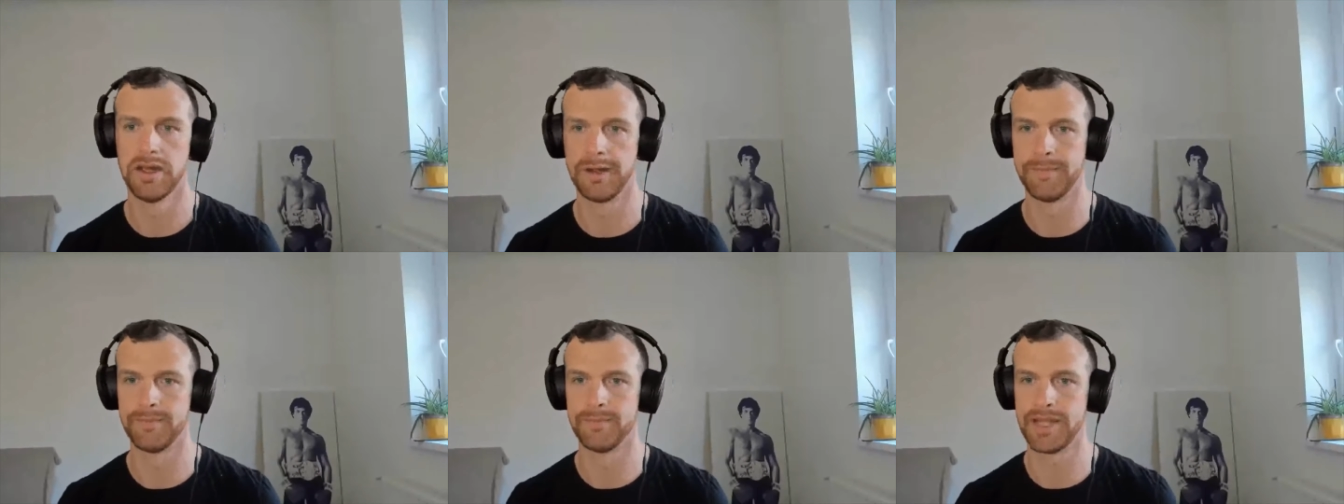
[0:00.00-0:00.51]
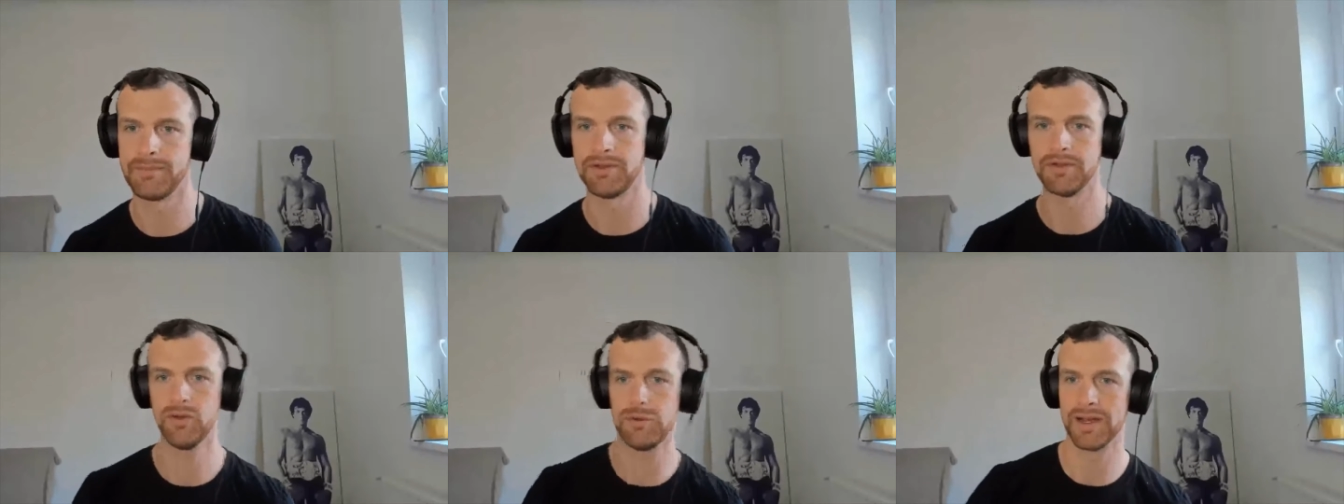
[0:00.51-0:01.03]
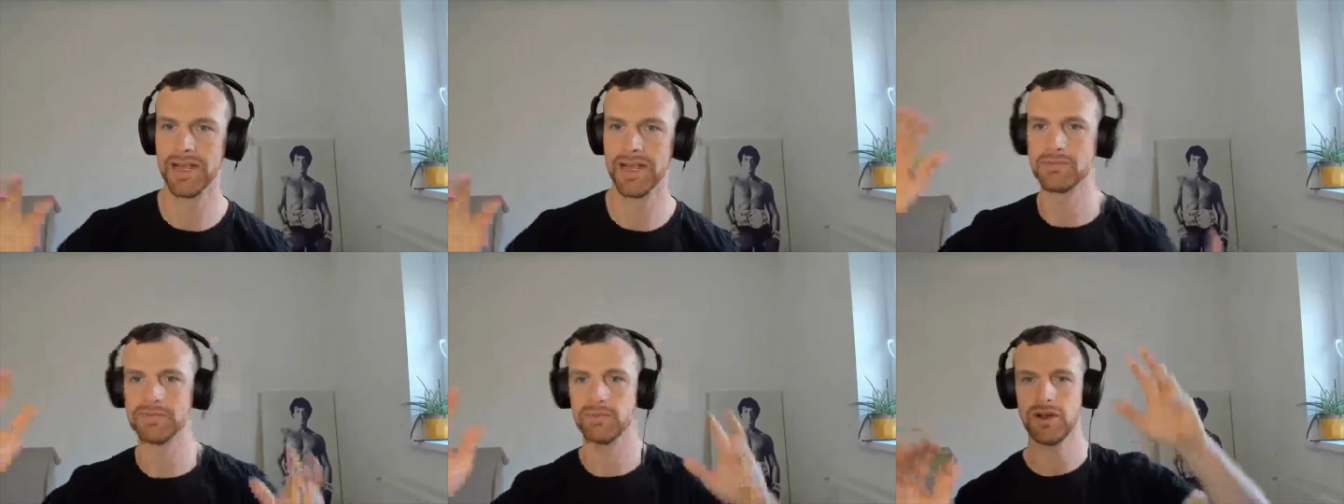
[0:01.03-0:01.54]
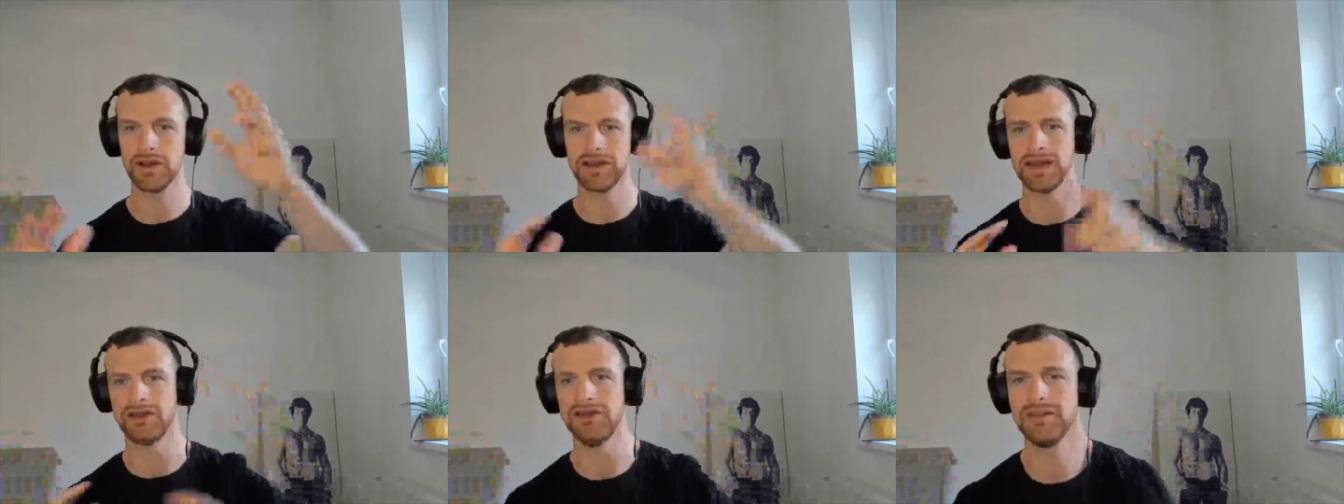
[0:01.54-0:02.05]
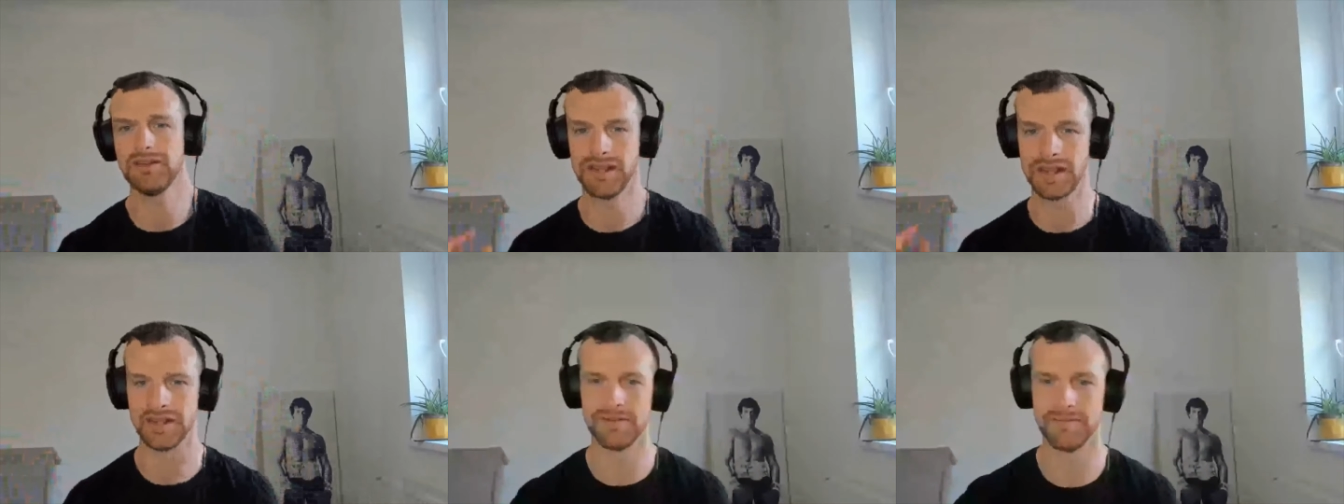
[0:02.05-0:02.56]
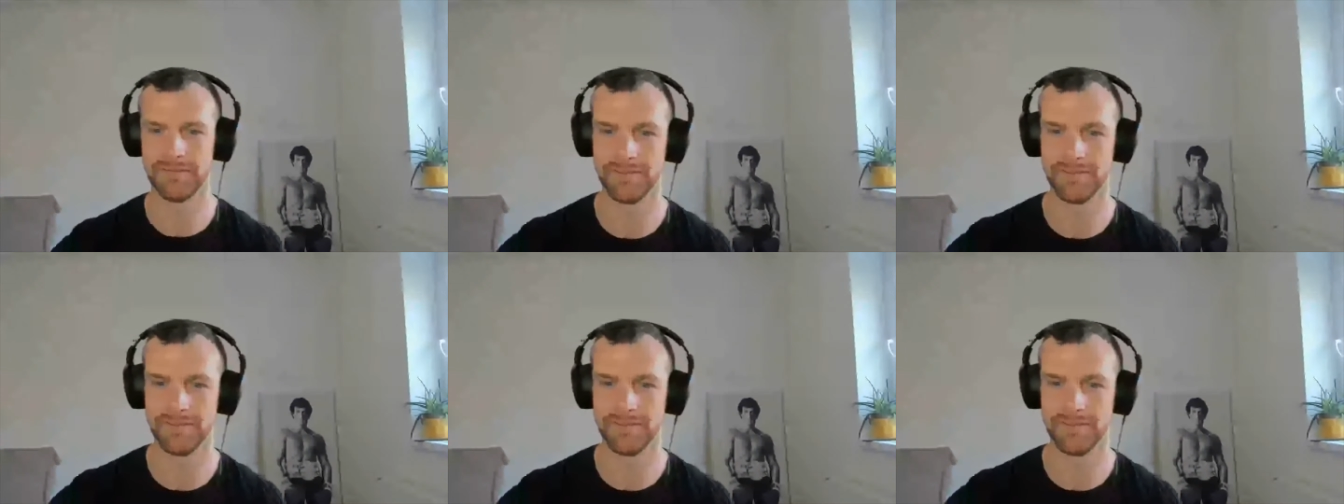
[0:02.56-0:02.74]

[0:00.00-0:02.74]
But that means, oh, my camera's working now. Look at that.